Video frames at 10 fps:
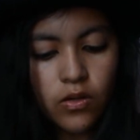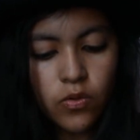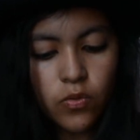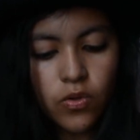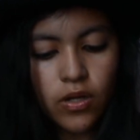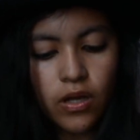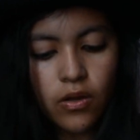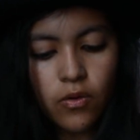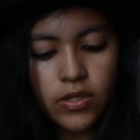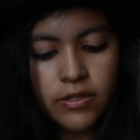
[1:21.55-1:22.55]
Lucia
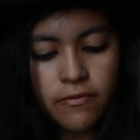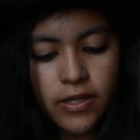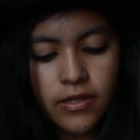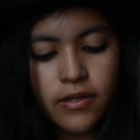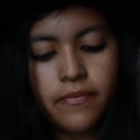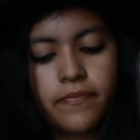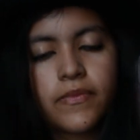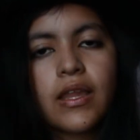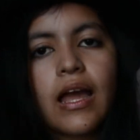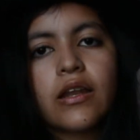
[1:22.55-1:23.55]
Oliveira
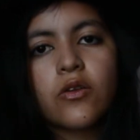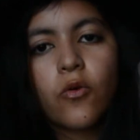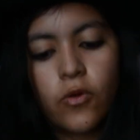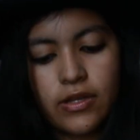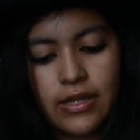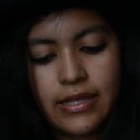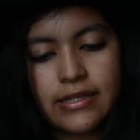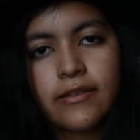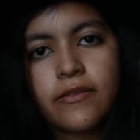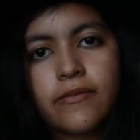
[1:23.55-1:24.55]
and Noel Abel